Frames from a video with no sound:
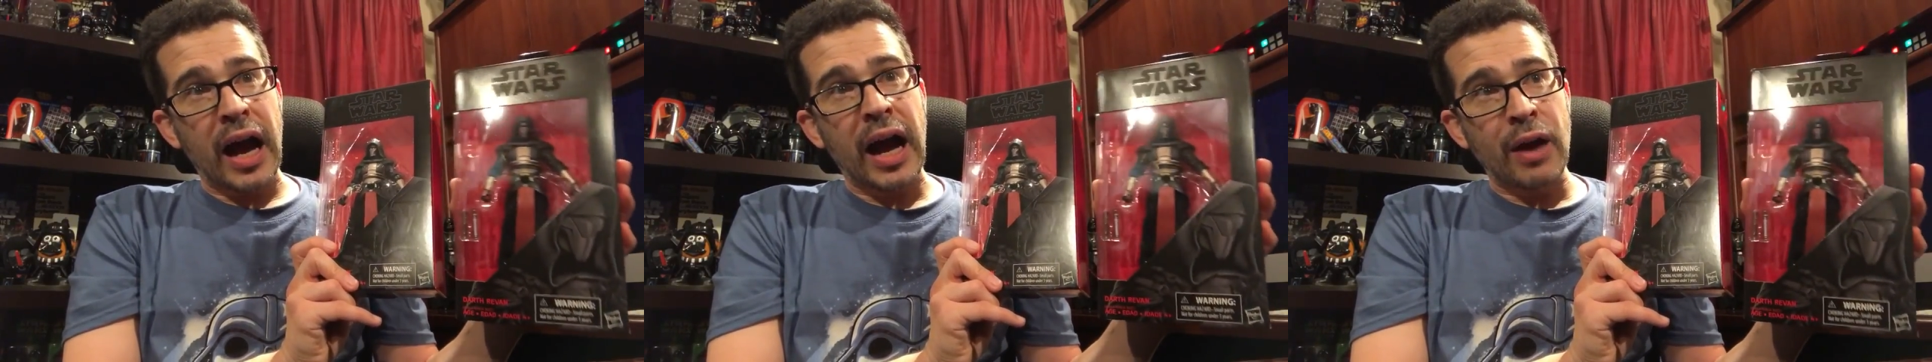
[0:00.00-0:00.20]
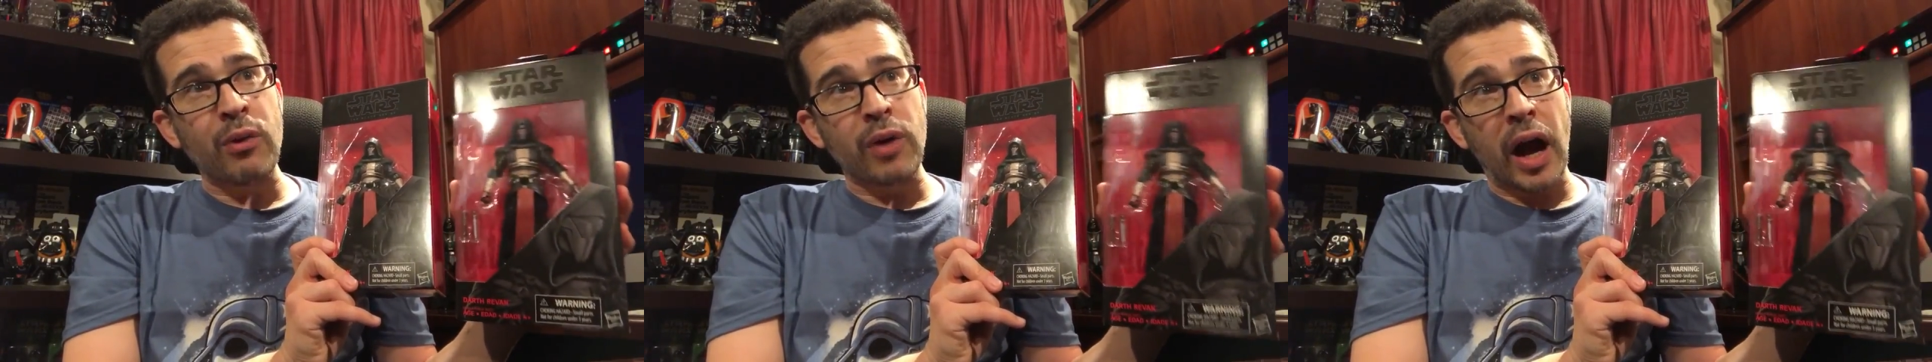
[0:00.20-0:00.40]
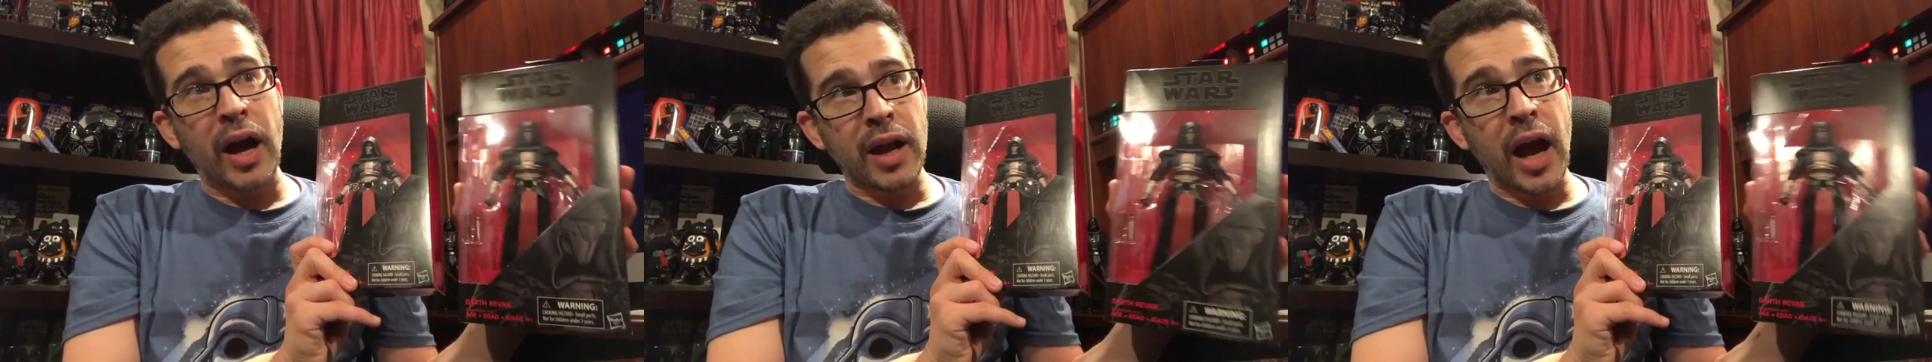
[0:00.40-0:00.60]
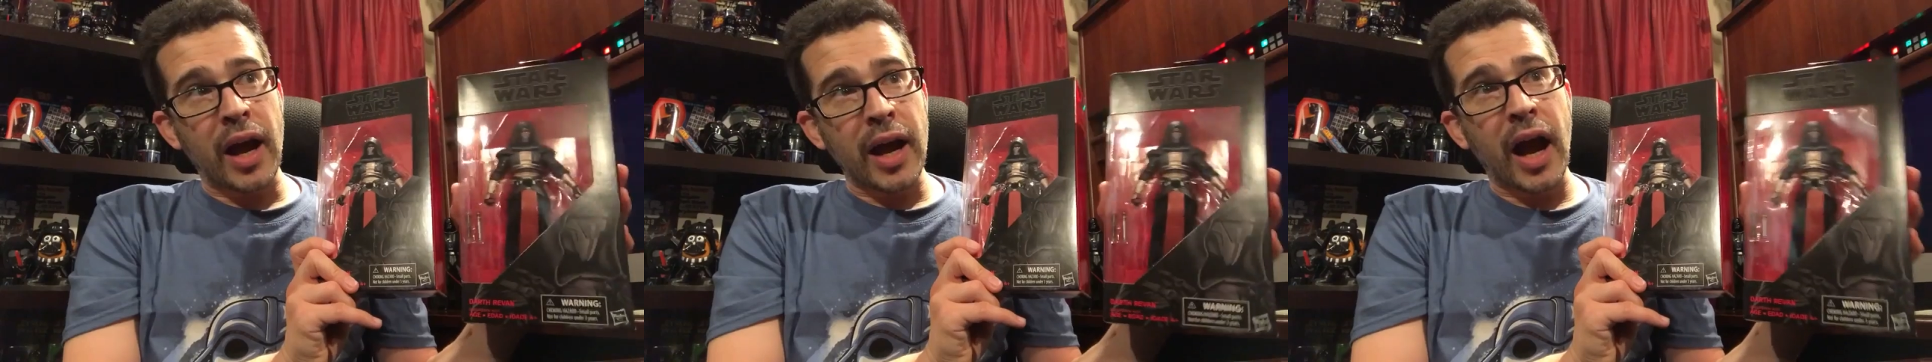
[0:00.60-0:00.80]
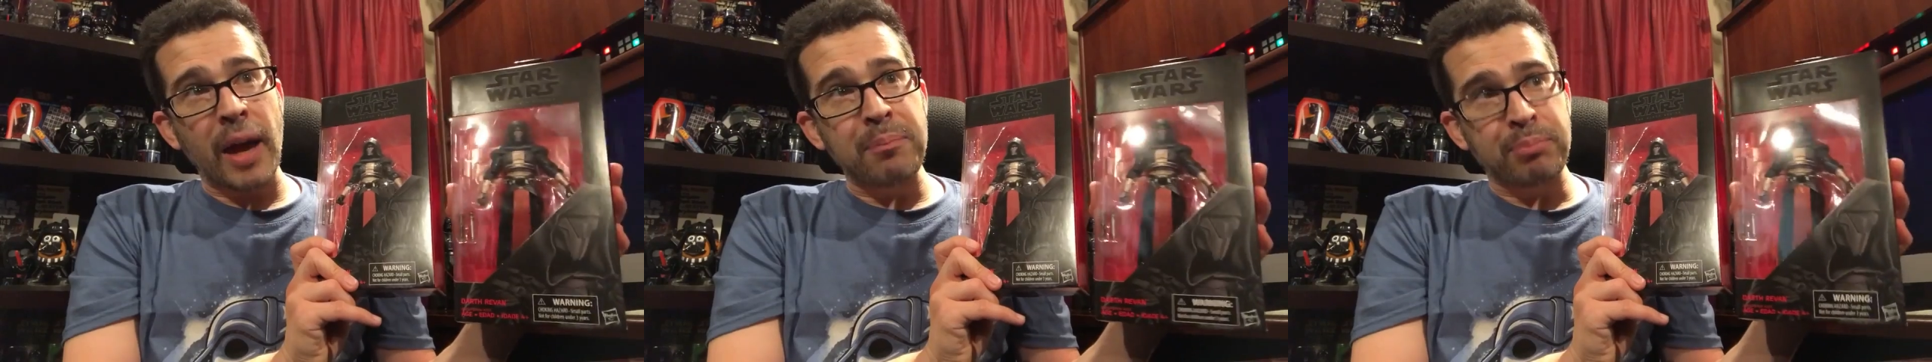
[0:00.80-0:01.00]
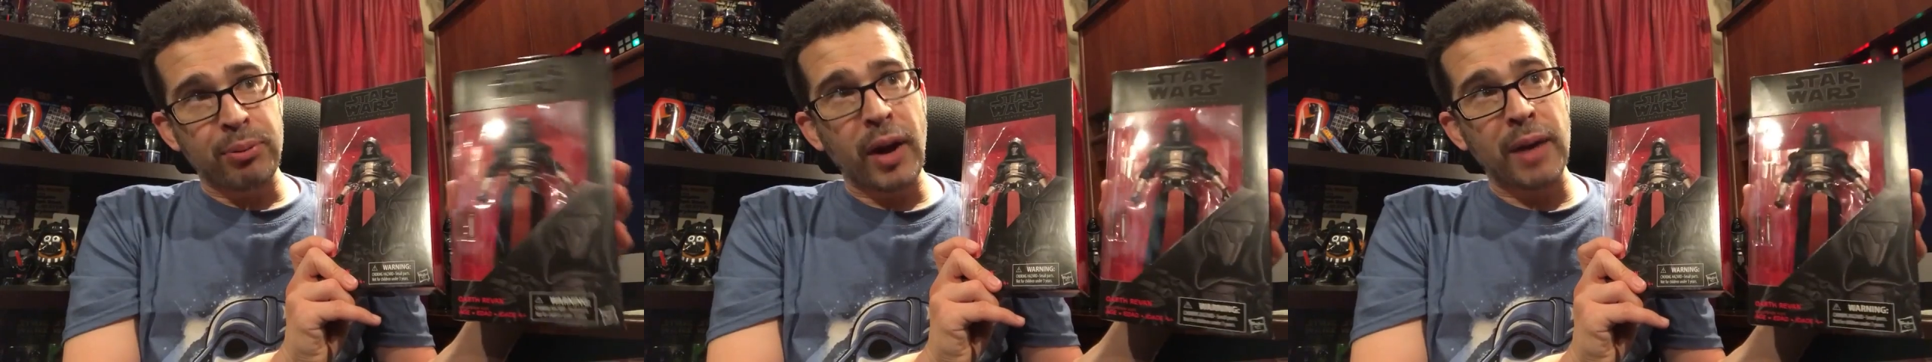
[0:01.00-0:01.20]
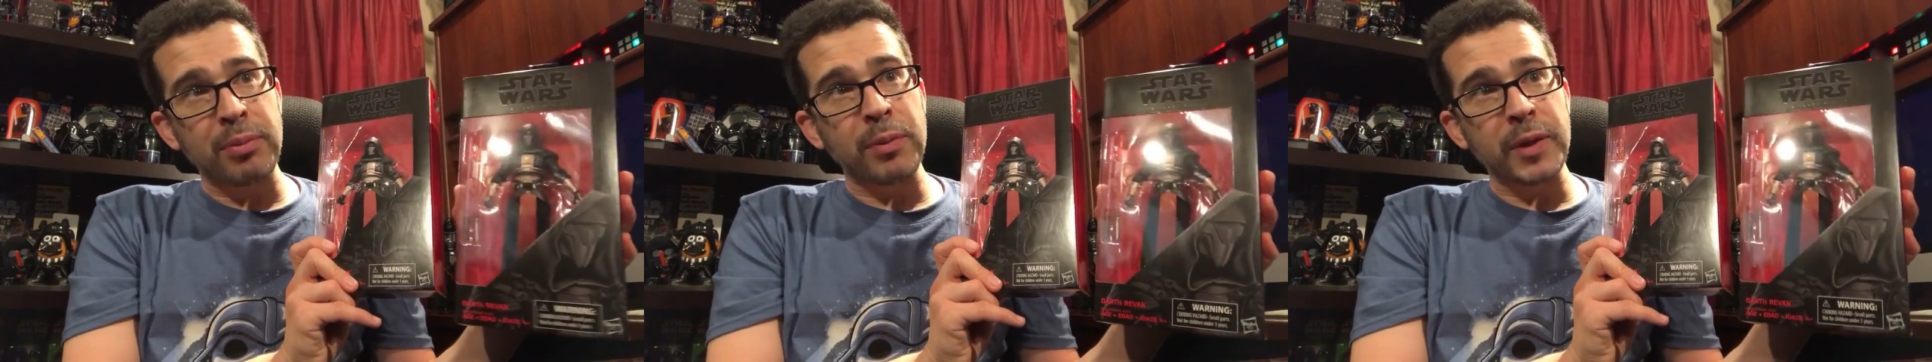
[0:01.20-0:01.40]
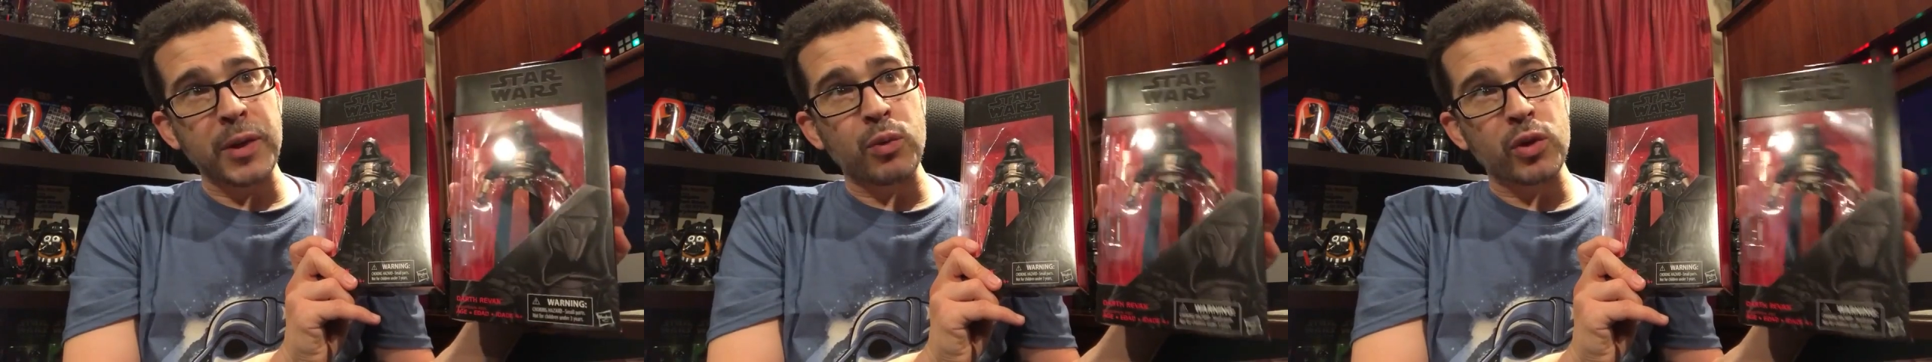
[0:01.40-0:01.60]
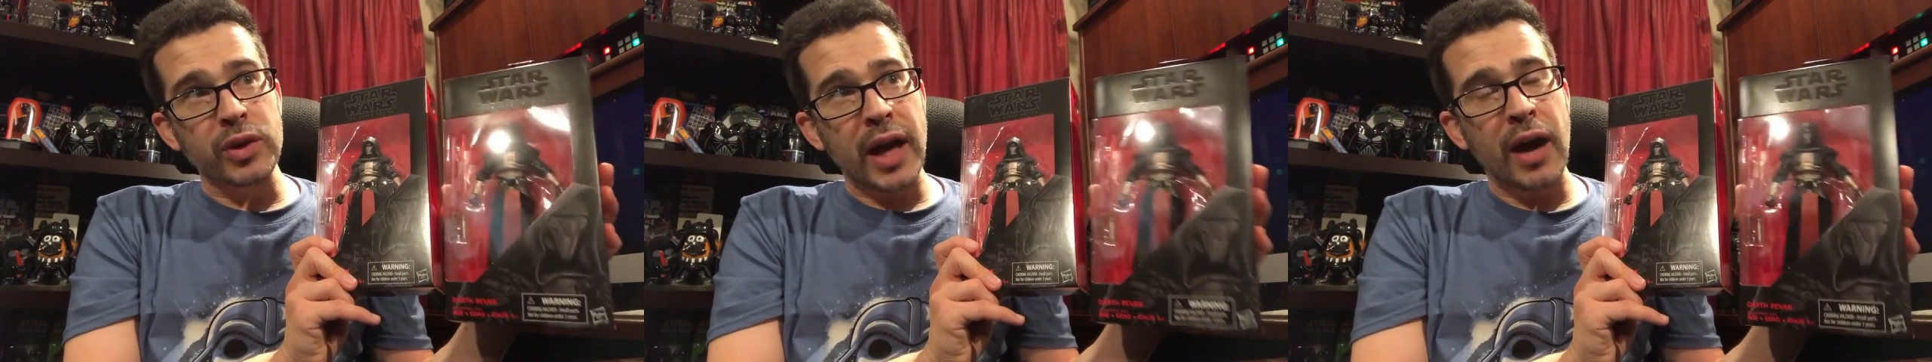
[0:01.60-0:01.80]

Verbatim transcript: I, I, I probably will